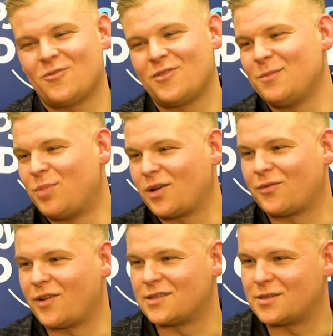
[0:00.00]
Not really
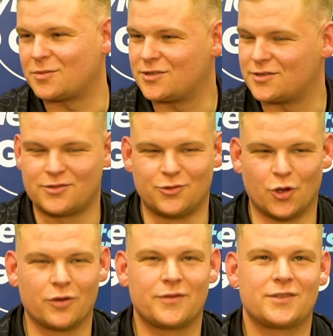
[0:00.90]
butterflies. I was just
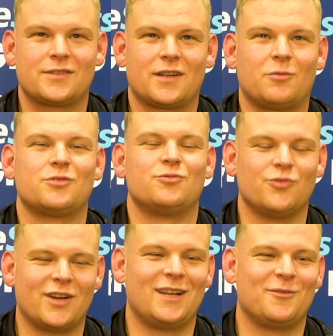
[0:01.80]
nervous. I was
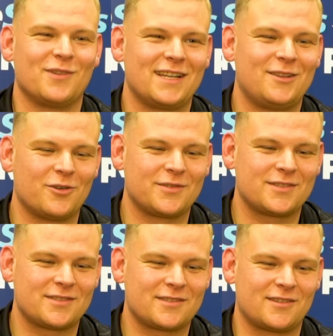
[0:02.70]
really, really
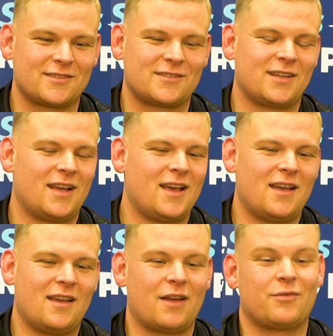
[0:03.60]
nervous because
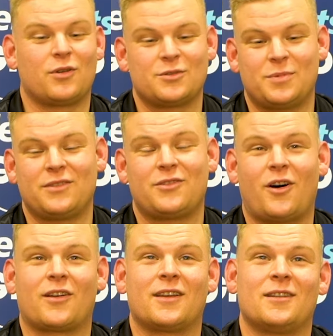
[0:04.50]
everyone's been
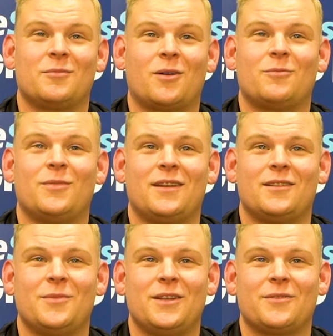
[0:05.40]
talking about me
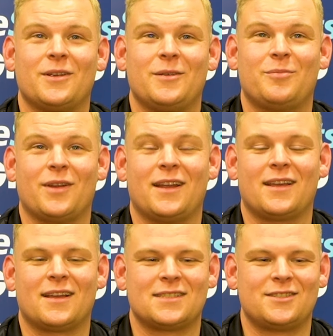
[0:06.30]
and Dimitri playing
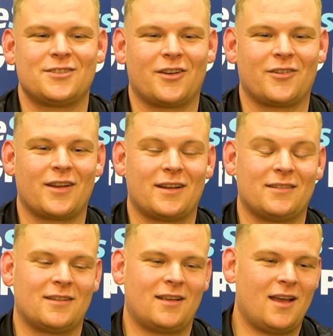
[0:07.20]
against each other,
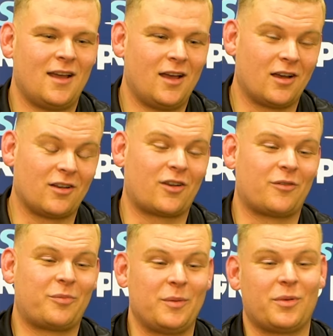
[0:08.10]
and a lot
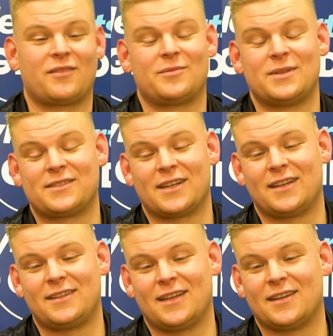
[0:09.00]
of people have been
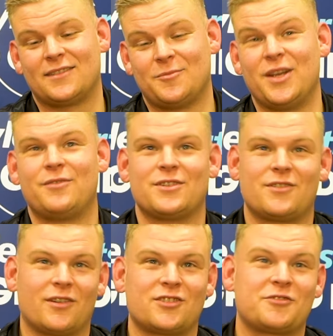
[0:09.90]
saying, yeah, Dimitri's
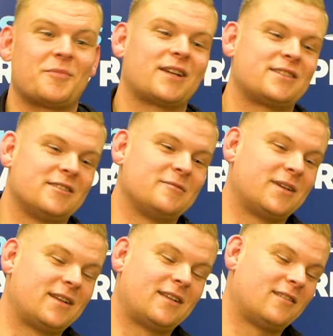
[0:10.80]
going to smash him,
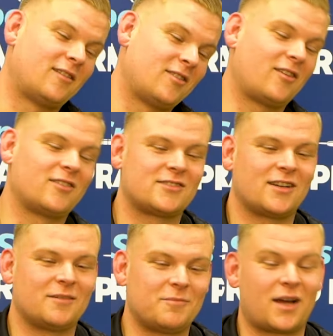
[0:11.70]
and then on the other
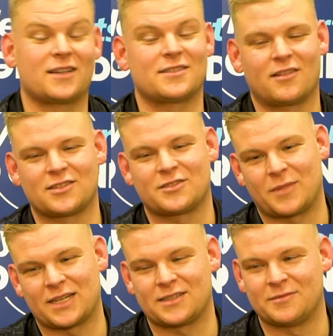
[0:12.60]
side, Mike is going to
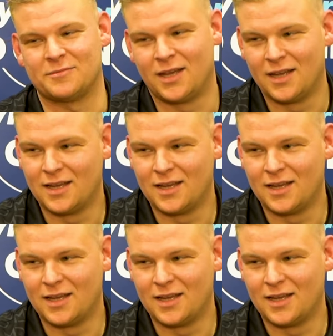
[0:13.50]
smash him.